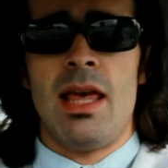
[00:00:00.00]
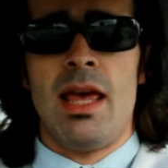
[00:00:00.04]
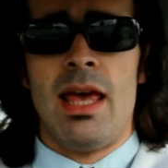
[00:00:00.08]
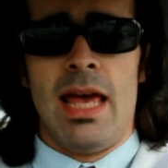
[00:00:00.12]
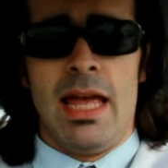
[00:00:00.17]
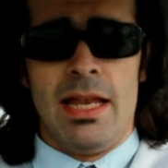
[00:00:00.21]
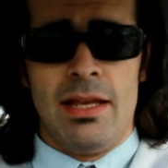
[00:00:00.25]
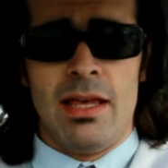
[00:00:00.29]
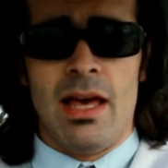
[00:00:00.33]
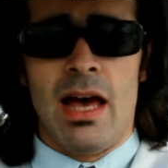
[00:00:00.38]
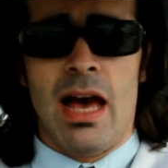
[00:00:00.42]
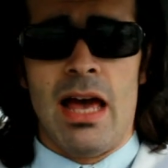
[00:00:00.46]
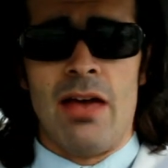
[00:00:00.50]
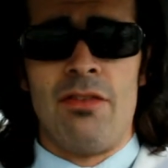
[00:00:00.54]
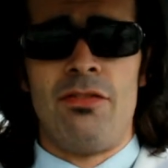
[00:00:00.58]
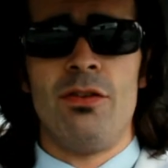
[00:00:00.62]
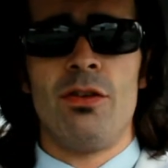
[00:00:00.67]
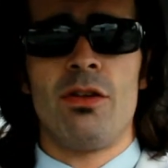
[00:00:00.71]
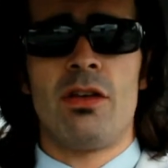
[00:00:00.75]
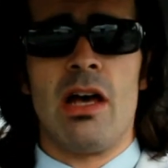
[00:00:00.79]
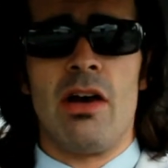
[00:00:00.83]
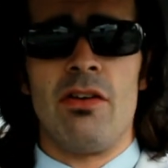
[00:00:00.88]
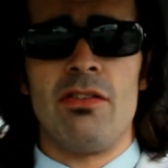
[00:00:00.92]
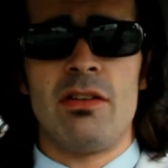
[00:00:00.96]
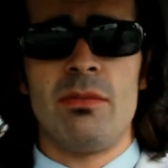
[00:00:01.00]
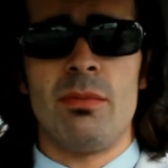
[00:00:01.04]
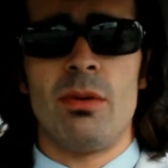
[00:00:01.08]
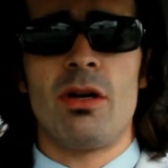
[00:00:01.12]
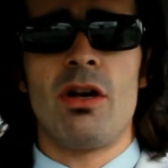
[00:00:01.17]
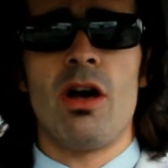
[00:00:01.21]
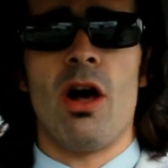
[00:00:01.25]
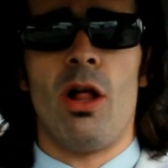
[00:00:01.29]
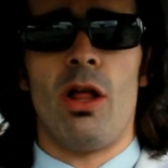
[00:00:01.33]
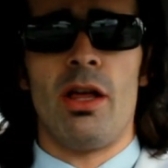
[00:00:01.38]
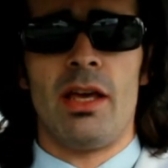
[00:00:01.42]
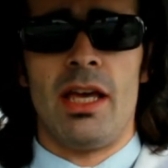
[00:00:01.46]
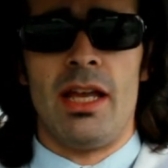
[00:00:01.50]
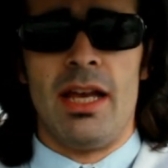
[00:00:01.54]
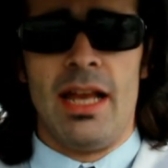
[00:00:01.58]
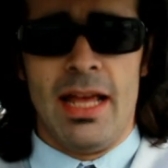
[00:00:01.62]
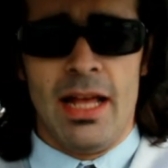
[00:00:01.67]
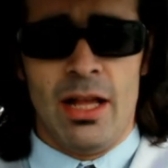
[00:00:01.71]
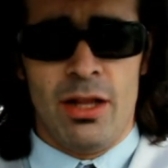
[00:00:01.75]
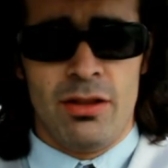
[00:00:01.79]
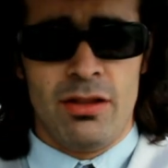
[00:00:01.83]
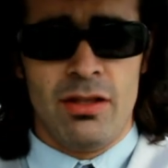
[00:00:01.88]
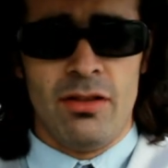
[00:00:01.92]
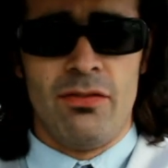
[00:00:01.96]
And yeah, I feel comfortable calling it a
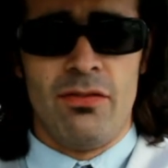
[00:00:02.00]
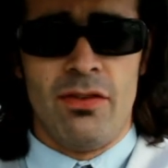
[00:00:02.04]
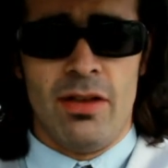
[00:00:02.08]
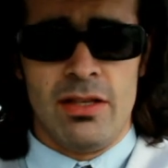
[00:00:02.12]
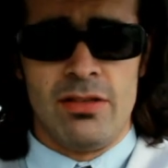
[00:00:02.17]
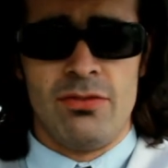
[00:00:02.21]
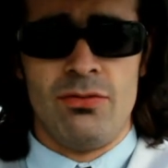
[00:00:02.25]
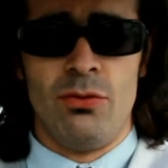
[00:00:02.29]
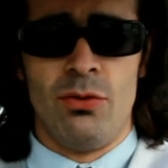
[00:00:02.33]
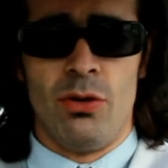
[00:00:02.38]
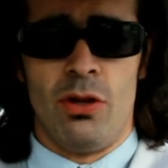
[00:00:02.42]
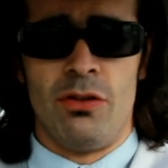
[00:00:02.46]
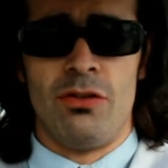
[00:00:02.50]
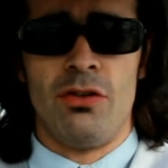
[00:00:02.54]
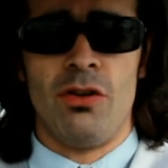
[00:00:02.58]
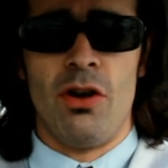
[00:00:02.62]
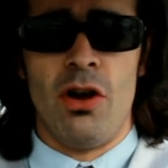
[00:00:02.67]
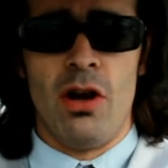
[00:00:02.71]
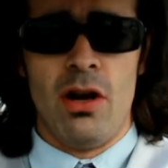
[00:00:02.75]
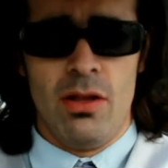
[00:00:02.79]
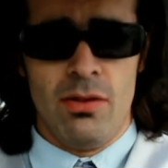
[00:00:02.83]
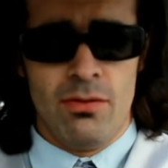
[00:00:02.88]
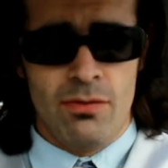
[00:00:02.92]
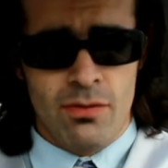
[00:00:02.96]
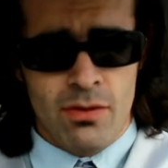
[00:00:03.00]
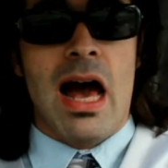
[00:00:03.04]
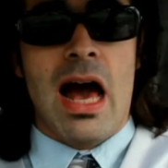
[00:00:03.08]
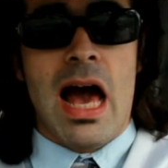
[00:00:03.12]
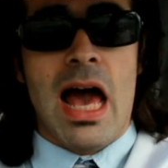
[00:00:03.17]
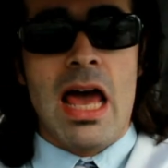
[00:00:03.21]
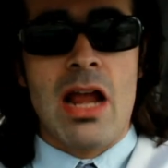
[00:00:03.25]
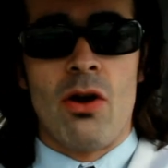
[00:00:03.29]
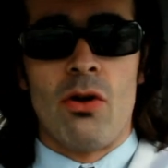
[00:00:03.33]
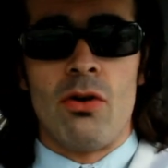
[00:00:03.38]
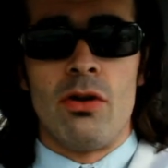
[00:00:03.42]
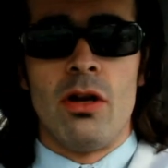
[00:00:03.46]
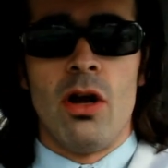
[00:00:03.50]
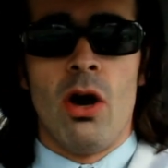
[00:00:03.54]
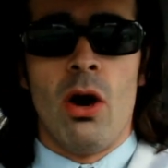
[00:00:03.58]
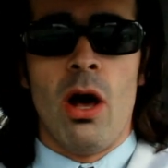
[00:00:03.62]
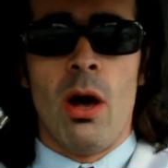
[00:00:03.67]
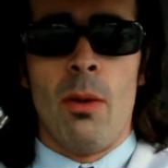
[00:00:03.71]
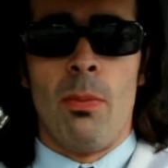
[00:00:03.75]
healthy fast food alternative. I don't know